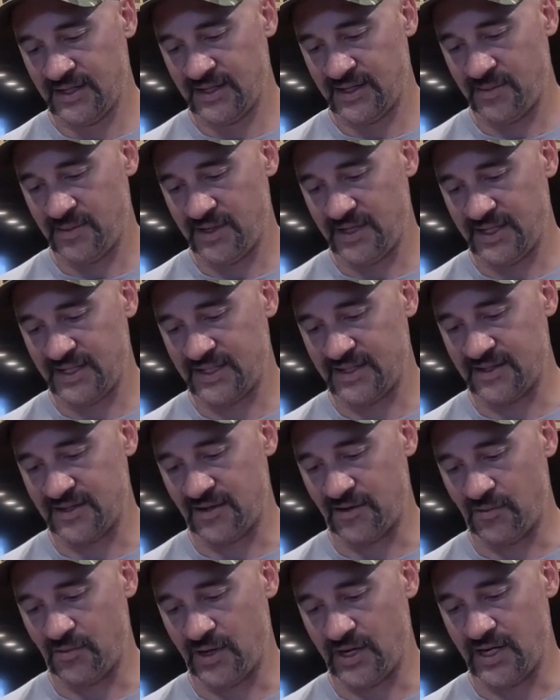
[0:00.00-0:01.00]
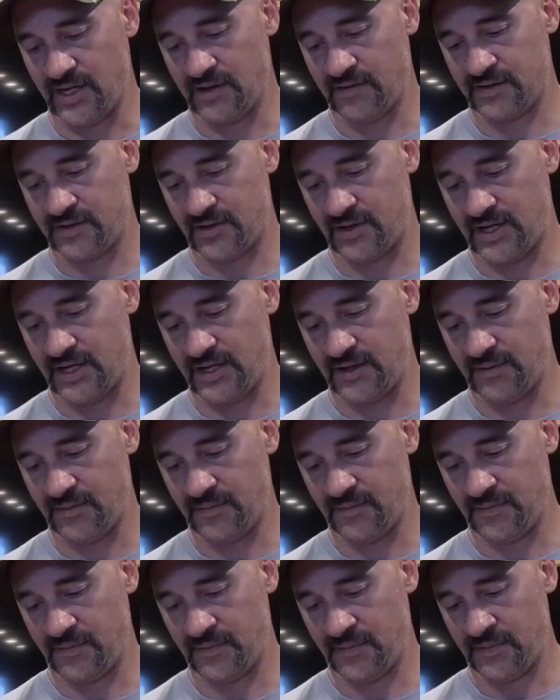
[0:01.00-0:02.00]
I mean, this is all what ifs, right?
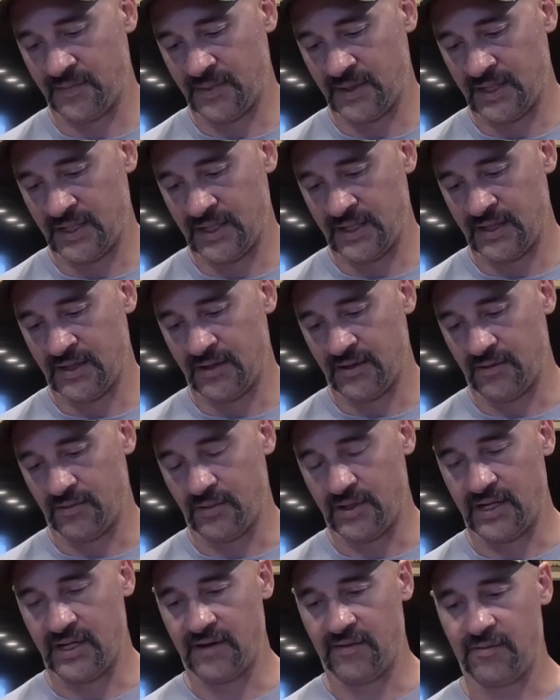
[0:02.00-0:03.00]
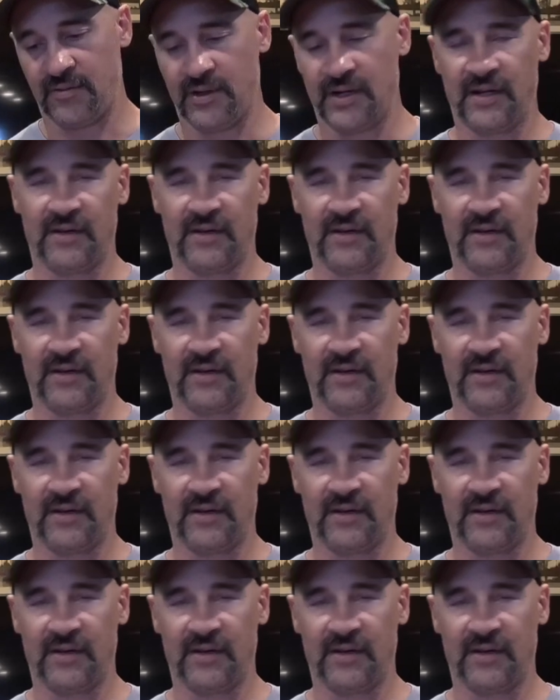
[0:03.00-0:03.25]
What if?